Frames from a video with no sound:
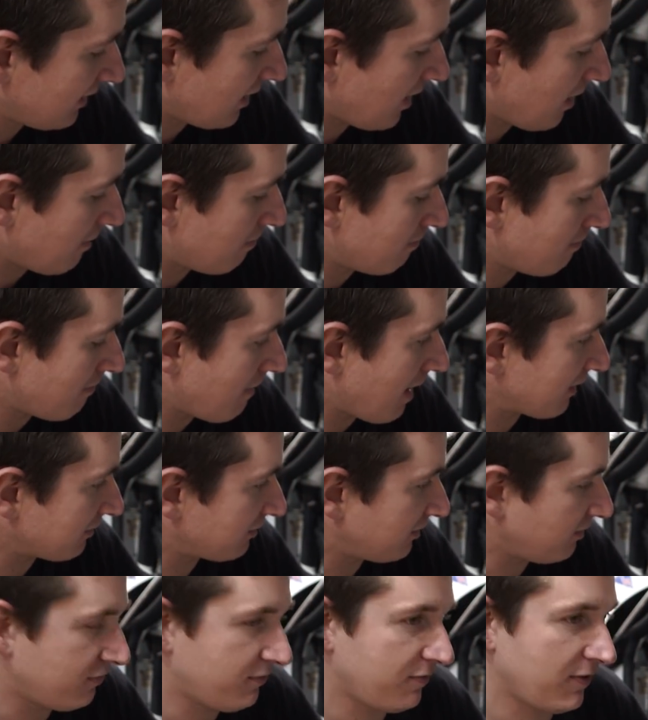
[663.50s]
a
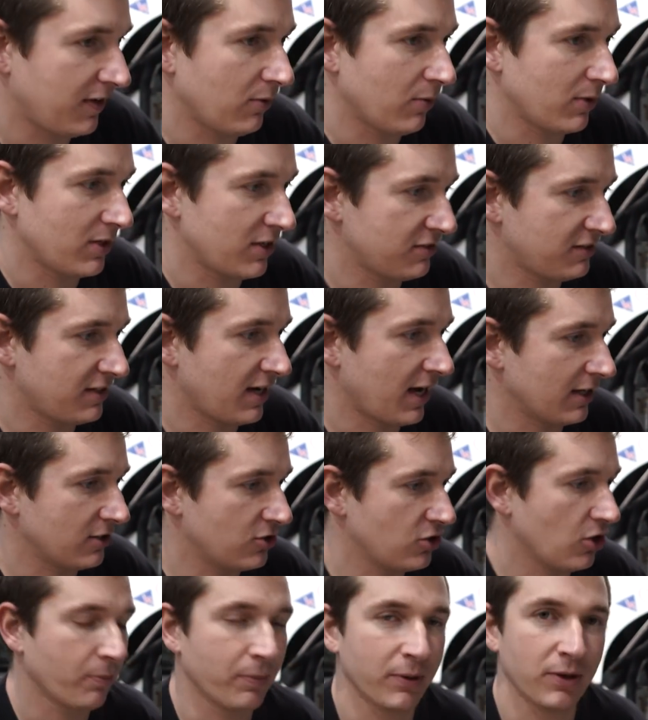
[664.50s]
massive thing when you start
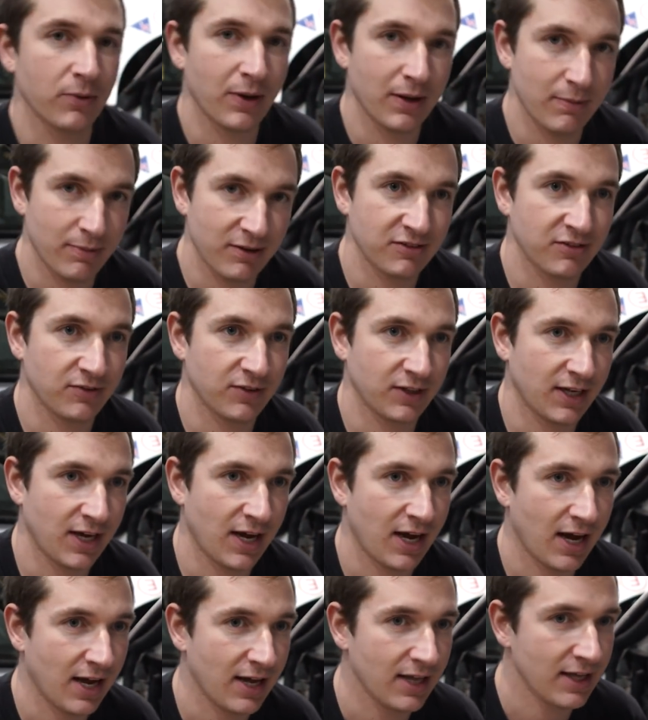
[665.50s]
chopping away bits of a
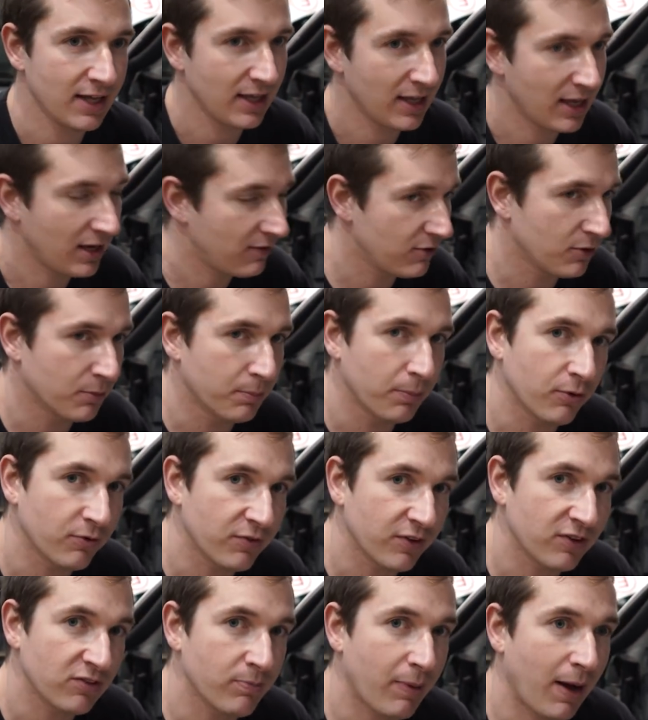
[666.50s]
car. If you don't put
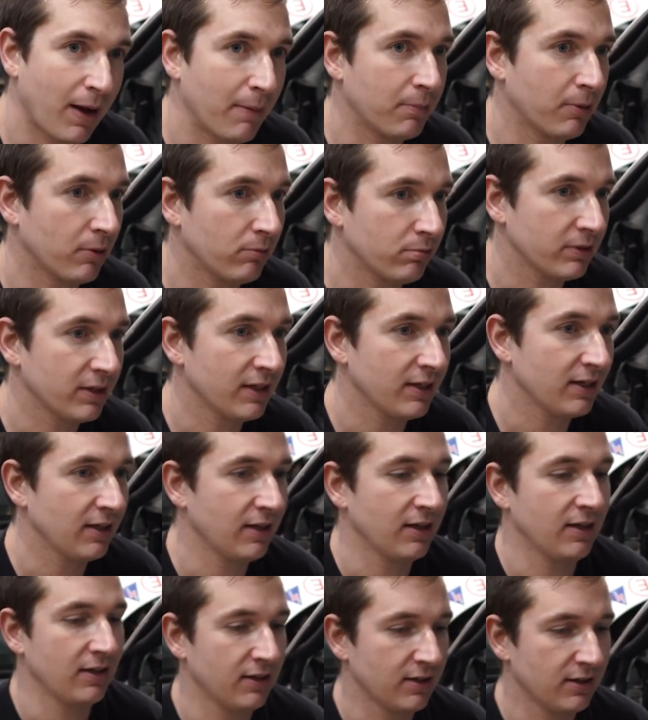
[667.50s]
things back properly,
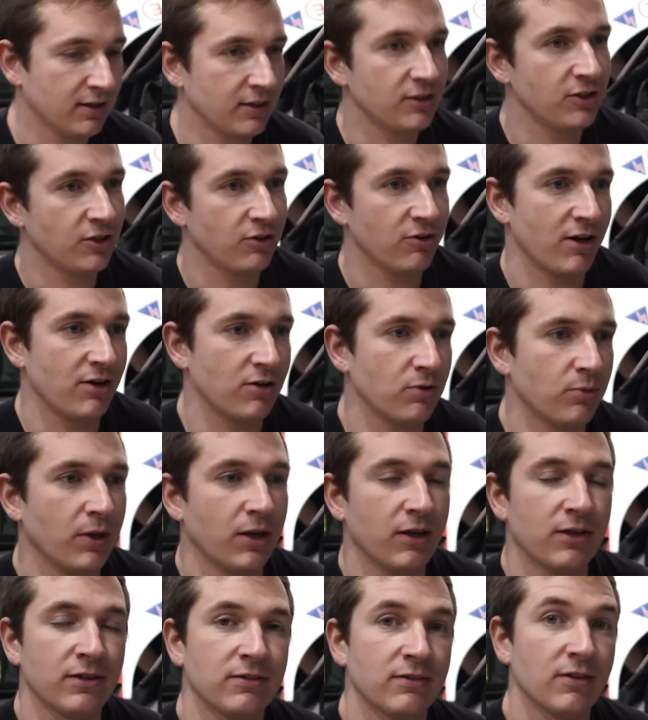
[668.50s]
you're going to end up
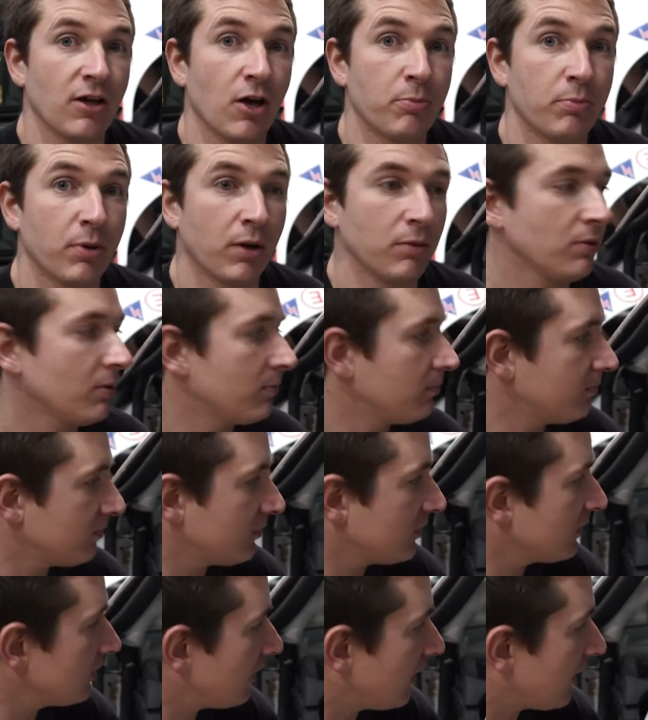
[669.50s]
with a problem
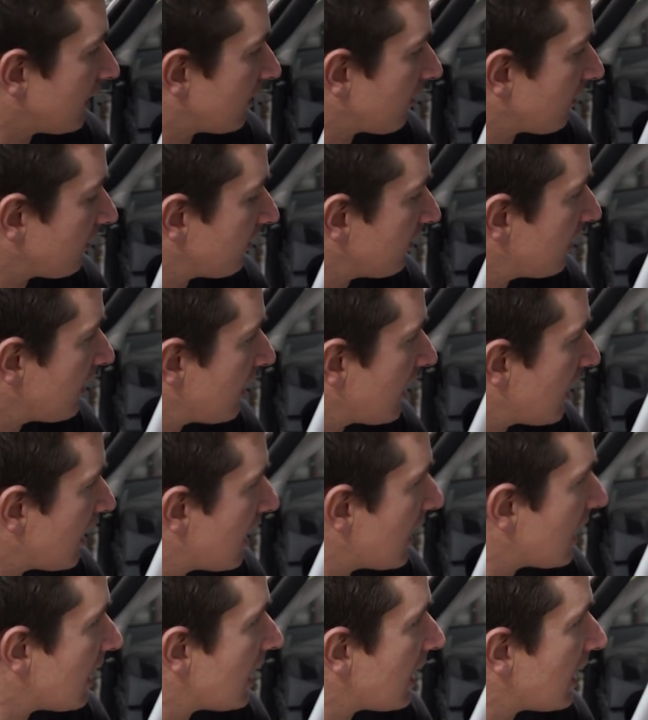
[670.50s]
later on.
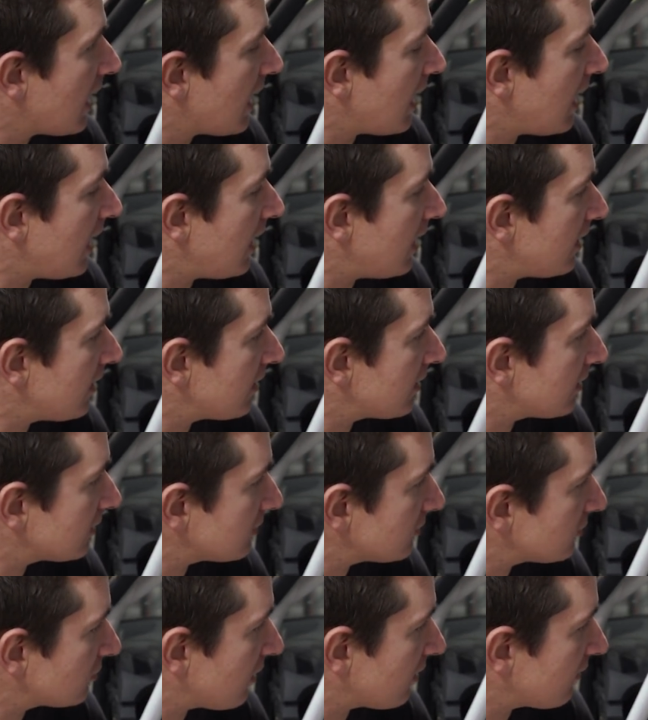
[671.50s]

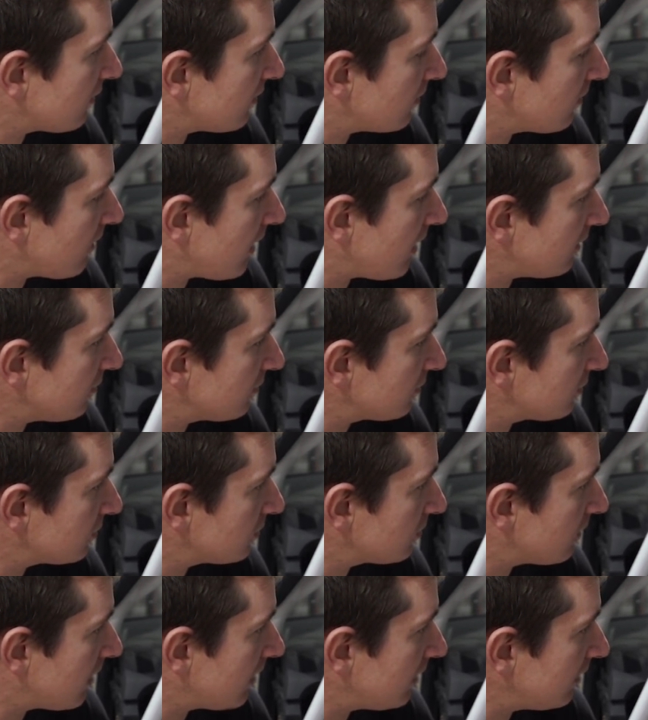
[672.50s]
Just trying to think what else as
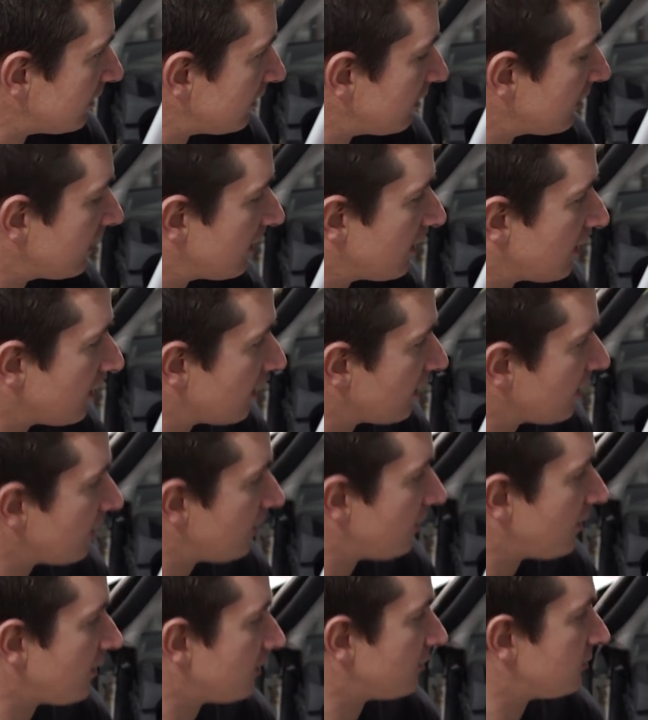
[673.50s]
well.
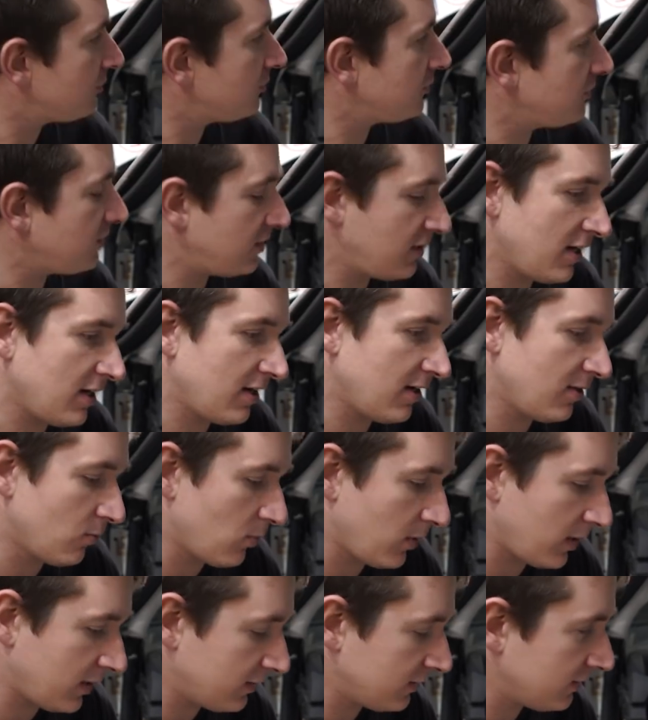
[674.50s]
The steering
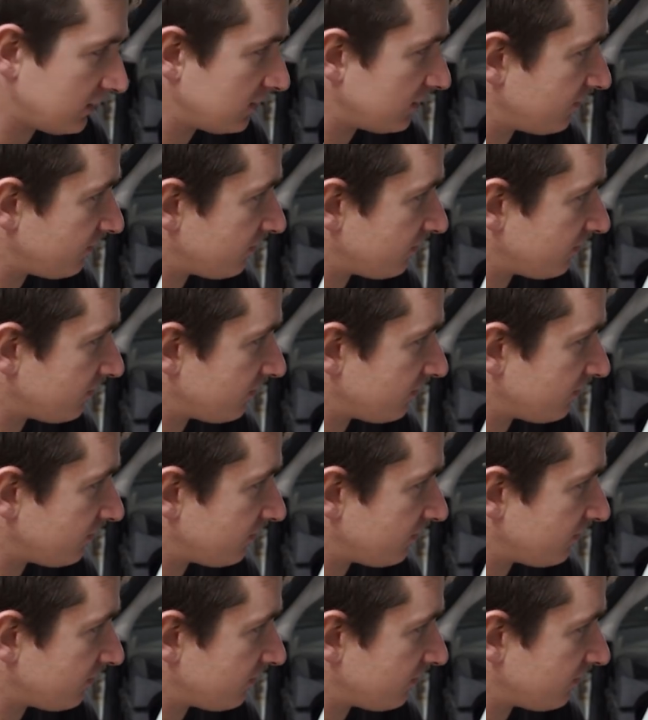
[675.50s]
wheel,